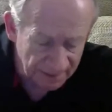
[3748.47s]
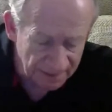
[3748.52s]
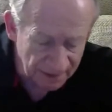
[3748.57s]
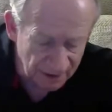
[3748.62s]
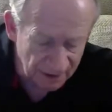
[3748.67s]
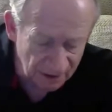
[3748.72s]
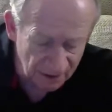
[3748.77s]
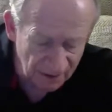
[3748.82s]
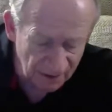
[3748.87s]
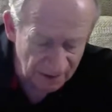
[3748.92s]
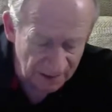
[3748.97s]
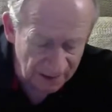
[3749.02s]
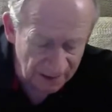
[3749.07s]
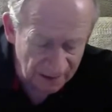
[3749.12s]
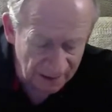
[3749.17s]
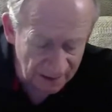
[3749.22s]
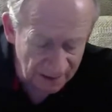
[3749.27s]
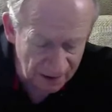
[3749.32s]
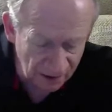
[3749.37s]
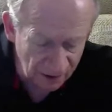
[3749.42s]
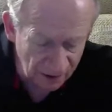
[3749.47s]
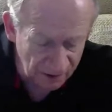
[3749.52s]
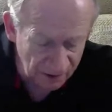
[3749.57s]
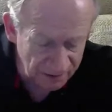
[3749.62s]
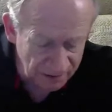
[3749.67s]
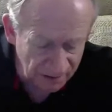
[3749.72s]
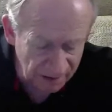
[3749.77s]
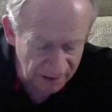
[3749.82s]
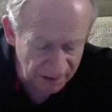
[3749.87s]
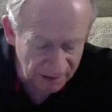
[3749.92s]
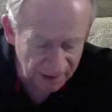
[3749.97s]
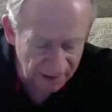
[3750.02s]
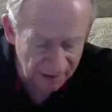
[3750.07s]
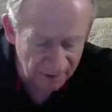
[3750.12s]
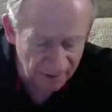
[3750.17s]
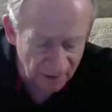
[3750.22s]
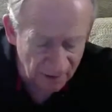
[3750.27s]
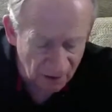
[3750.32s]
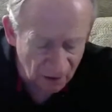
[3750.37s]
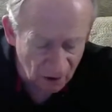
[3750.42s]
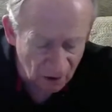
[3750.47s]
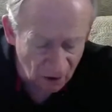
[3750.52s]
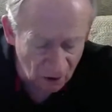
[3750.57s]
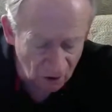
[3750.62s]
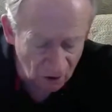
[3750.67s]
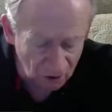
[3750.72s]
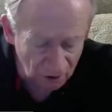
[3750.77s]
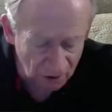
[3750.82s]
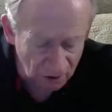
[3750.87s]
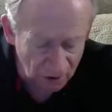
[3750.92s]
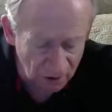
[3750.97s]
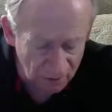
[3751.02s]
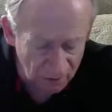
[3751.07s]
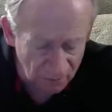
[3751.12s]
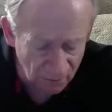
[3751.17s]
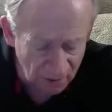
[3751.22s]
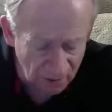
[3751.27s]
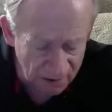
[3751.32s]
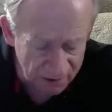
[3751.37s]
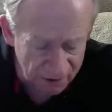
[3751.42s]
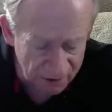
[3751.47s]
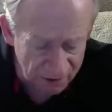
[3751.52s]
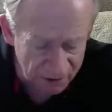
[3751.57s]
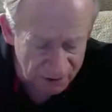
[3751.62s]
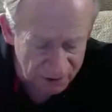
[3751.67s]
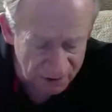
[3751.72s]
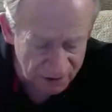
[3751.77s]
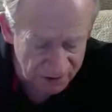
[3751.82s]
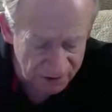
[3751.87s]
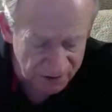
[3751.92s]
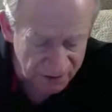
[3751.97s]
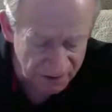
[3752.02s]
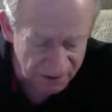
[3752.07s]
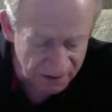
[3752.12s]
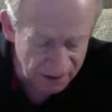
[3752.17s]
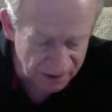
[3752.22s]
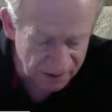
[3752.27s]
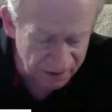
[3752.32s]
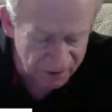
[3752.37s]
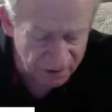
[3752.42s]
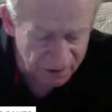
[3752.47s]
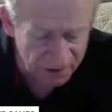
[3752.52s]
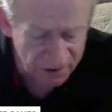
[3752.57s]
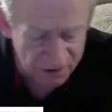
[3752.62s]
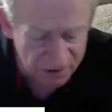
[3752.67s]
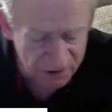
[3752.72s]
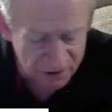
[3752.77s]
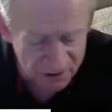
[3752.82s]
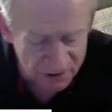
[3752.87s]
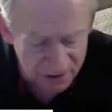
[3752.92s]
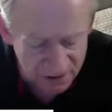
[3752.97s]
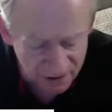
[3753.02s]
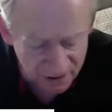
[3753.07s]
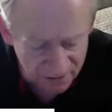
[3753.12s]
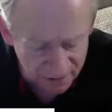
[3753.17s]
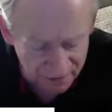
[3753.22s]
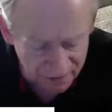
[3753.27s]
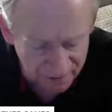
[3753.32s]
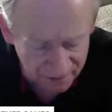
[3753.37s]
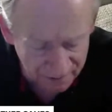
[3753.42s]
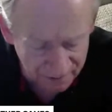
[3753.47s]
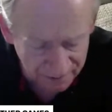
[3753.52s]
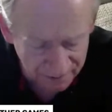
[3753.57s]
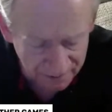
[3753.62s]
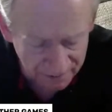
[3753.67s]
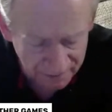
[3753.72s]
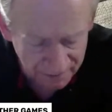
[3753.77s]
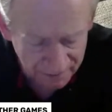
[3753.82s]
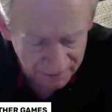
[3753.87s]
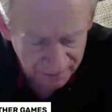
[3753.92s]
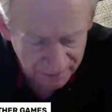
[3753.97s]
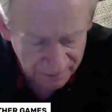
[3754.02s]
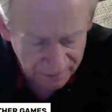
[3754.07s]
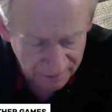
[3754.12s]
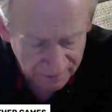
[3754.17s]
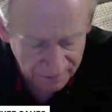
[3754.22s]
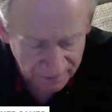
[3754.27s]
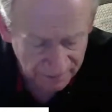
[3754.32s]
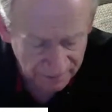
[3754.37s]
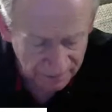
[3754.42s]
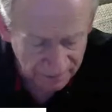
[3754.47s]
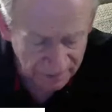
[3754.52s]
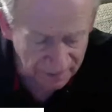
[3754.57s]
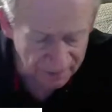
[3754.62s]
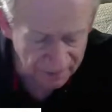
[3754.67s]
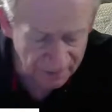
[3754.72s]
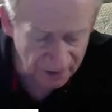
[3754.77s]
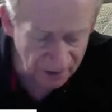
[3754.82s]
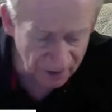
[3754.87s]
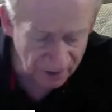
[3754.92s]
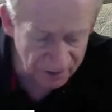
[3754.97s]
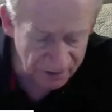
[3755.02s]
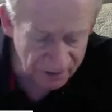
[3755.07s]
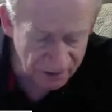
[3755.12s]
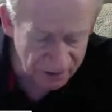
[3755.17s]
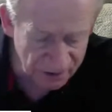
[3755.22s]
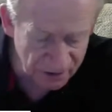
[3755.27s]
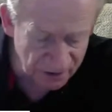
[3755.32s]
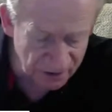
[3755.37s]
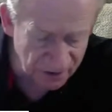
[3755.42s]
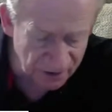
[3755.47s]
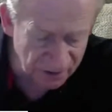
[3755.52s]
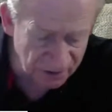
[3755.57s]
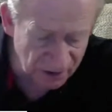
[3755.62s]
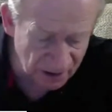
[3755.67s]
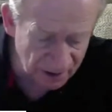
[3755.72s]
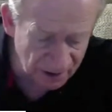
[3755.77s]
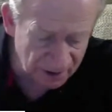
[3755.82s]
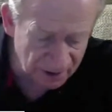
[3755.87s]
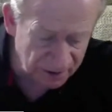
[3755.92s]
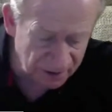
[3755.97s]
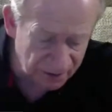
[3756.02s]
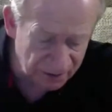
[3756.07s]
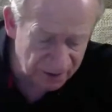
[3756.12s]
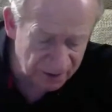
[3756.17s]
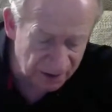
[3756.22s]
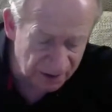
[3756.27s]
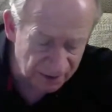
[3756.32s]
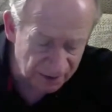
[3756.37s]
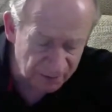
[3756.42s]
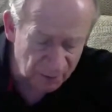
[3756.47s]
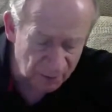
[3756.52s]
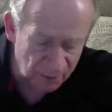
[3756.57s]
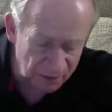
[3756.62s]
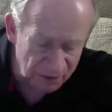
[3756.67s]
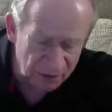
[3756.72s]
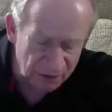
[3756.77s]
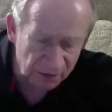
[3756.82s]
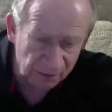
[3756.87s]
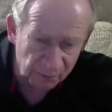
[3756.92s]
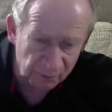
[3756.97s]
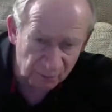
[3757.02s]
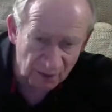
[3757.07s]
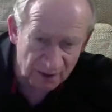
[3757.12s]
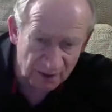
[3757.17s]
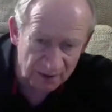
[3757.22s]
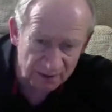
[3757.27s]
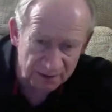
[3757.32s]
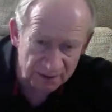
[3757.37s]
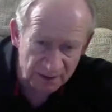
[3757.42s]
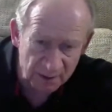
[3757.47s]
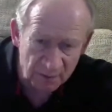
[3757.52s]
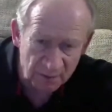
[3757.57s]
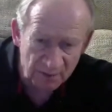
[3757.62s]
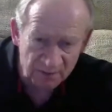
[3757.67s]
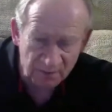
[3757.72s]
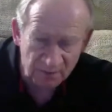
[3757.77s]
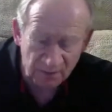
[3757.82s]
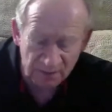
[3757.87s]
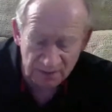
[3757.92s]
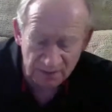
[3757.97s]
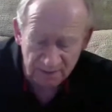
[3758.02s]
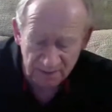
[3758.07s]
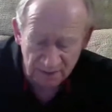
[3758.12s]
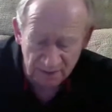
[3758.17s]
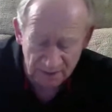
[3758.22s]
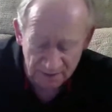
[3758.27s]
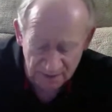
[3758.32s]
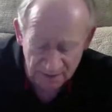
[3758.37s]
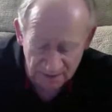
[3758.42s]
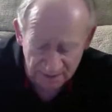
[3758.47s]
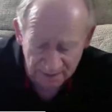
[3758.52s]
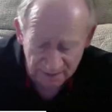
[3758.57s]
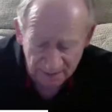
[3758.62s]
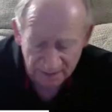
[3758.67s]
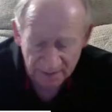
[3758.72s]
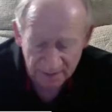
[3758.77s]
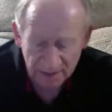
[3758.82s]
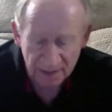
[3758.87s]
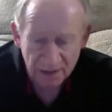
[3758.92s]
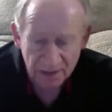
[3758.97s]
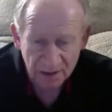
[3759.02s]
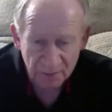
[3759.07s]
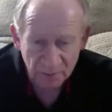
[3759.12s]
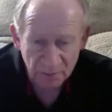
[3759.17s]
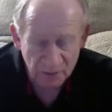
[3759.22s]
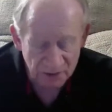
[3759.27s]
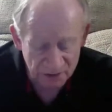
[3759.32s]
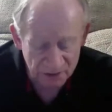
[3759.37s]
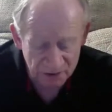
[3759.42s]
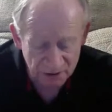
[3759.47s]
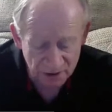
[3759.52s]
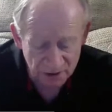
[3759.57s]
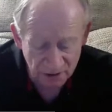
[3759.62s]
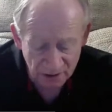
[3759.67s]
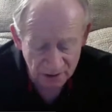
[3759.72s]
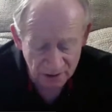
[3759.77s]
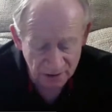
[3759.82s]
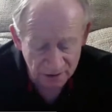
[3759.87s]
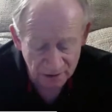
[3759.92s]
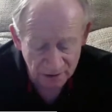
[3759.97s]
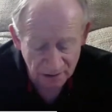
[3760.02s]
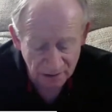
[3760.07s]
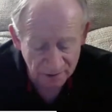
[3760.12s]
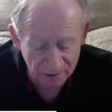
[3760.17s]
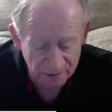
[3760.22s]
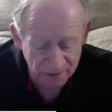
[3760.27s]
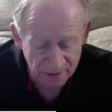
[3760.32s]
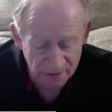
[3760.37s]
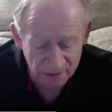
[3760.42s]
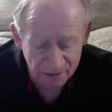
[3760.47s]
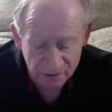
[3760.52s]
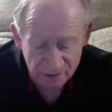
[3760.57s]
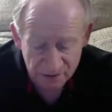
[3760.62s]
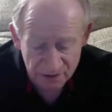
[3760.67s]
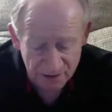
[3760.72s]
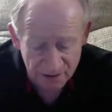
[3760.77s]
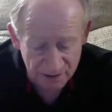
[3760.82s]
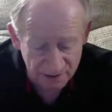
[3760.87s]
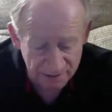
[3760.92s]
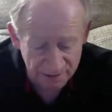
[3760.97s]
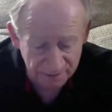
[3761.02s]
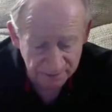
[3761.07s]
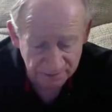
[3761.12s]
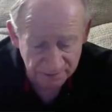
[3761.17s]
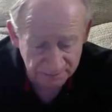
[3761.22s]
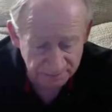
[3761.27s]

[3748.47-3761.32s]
and here is again, all unrighteousness is sin. And there is a sin not unto death, and we should pray that they be forgiven of that. But a sin unto death is done.